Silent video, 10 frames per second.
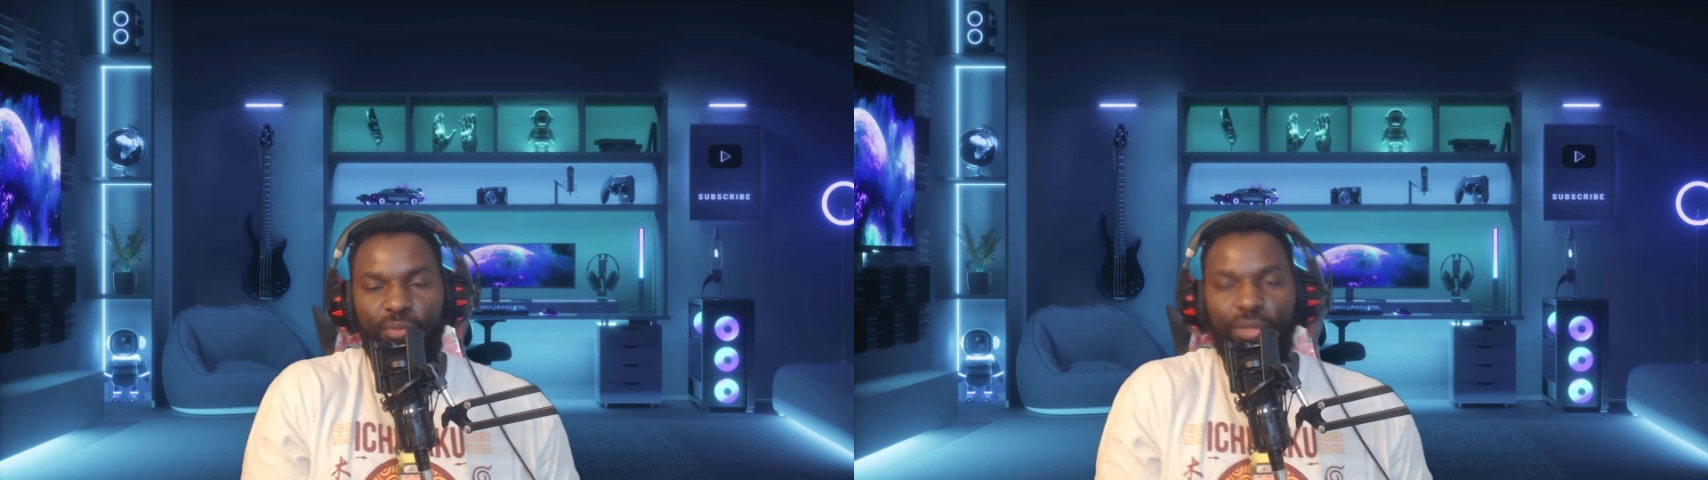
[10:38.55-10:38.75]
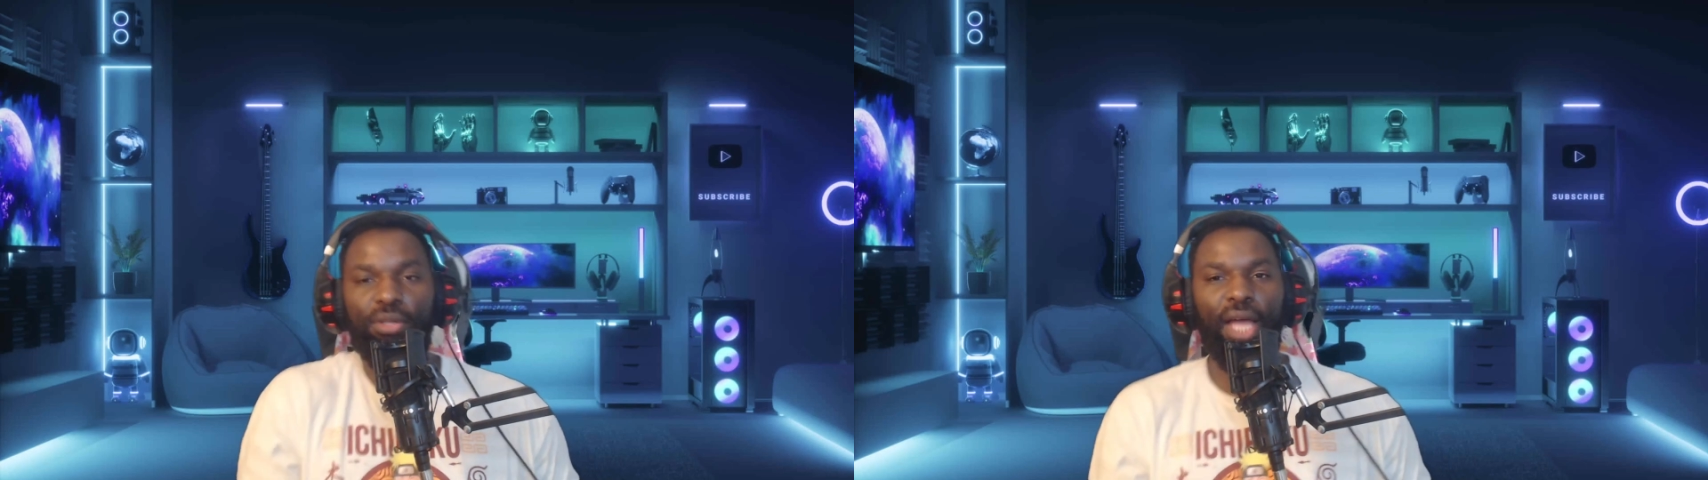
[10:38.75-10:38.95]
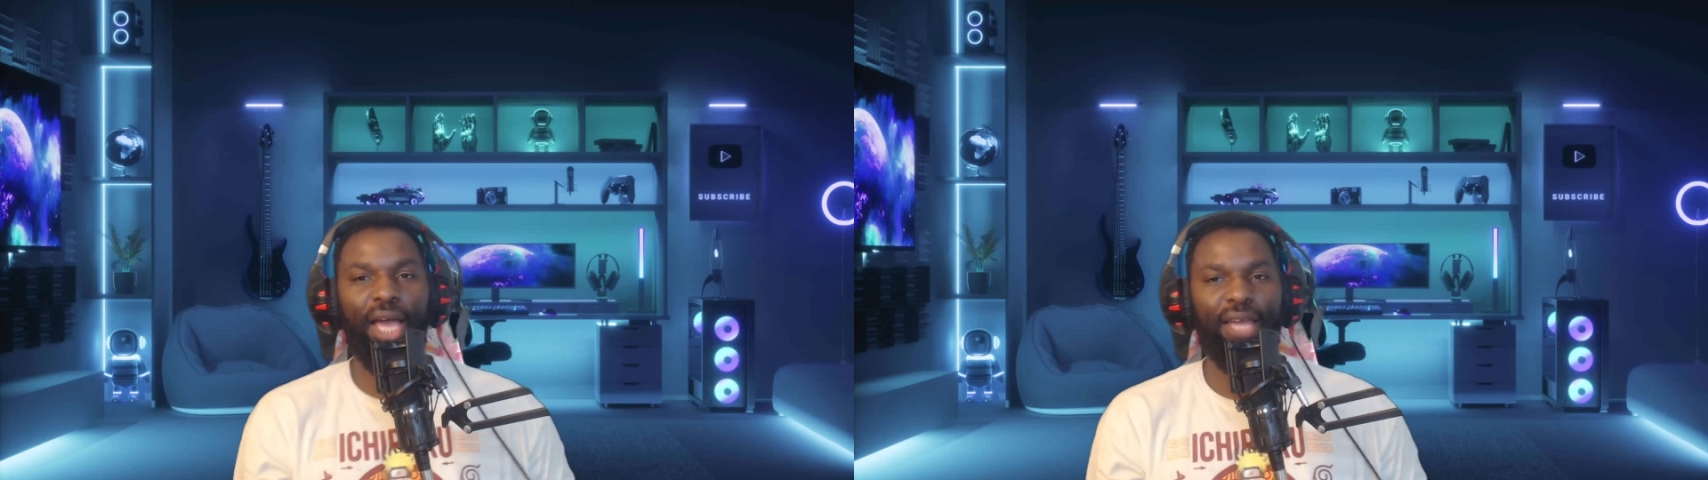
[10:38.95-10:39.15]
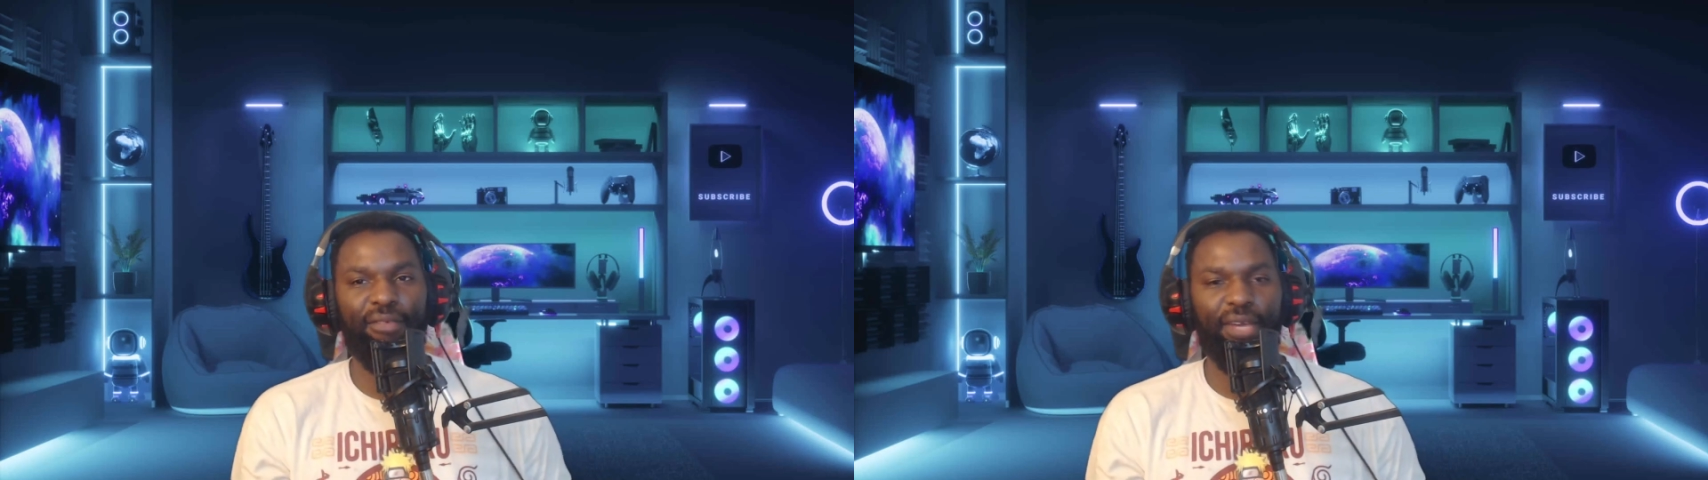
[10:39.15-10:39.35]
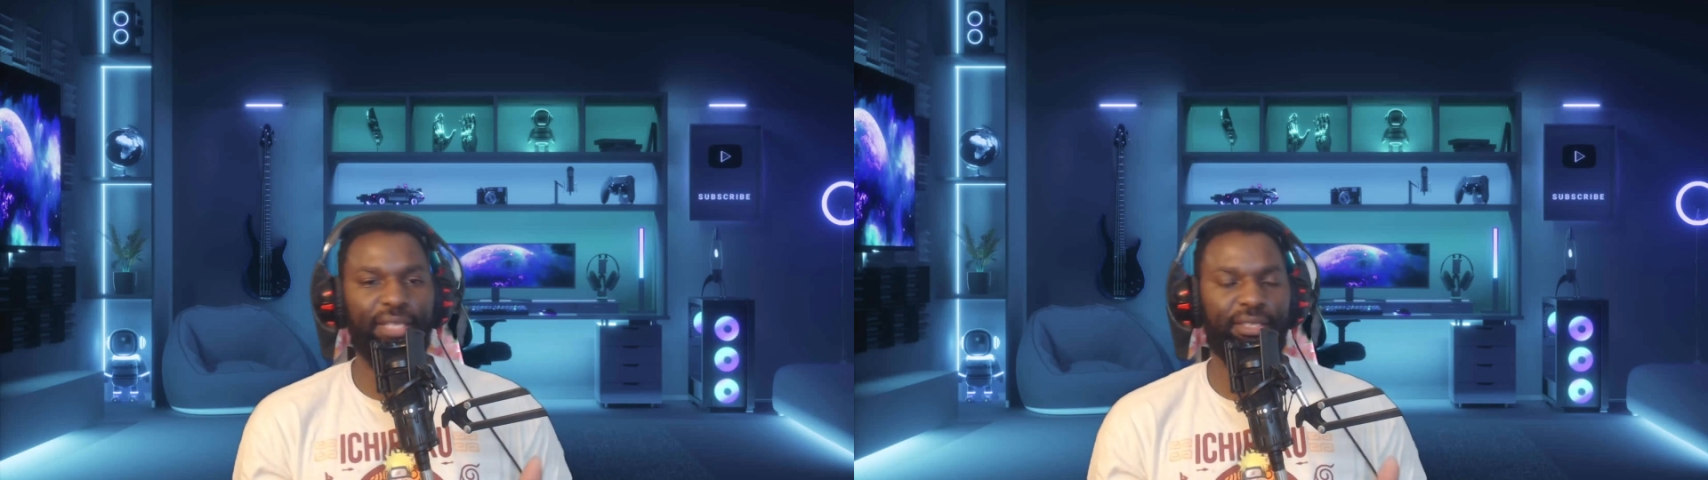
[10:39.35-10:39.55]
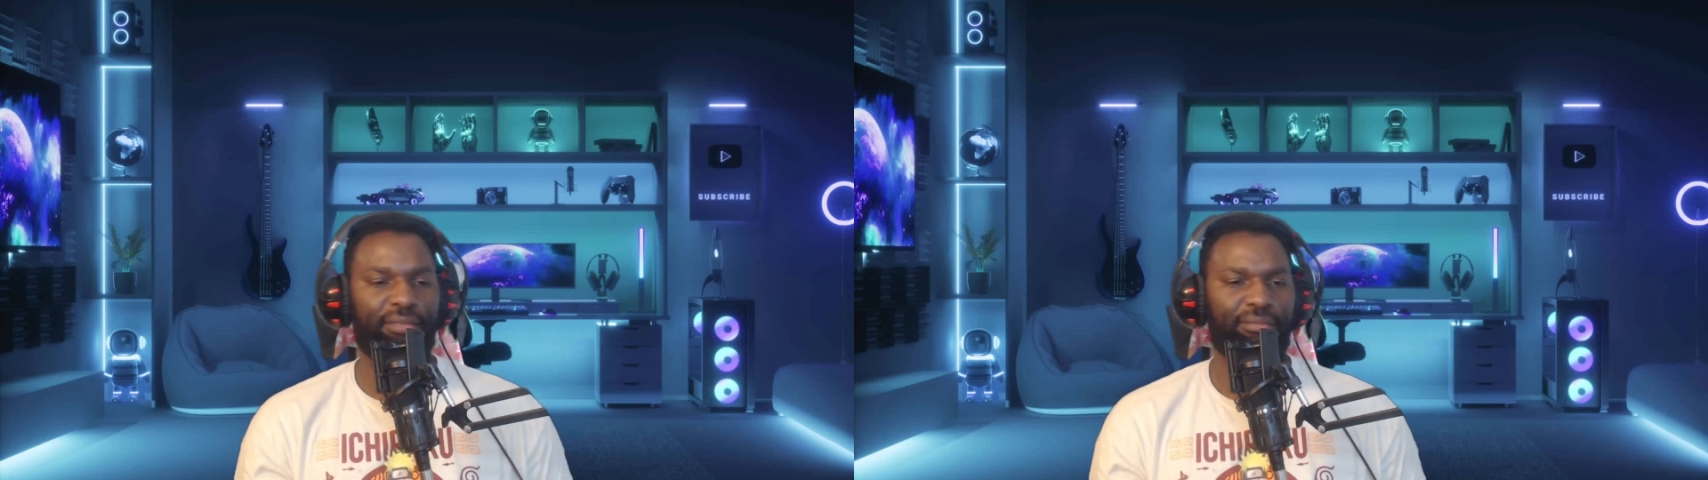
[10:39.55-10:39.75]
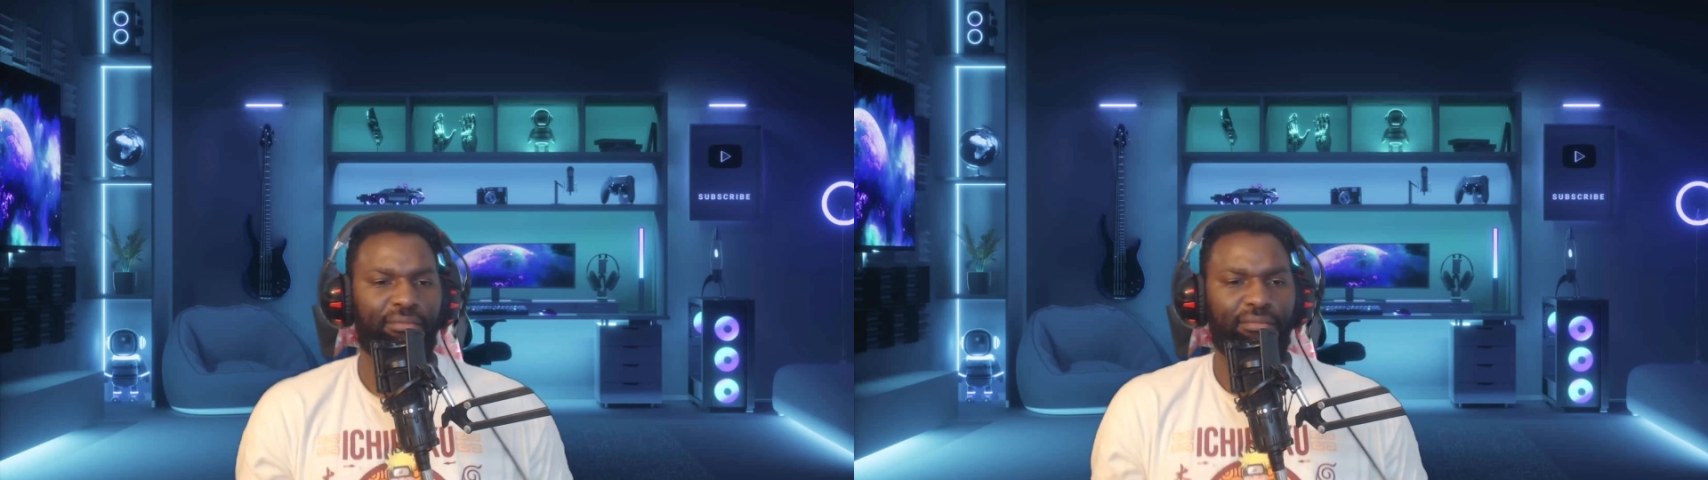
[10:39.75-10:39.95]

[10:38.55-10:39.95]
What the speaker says: real life, it's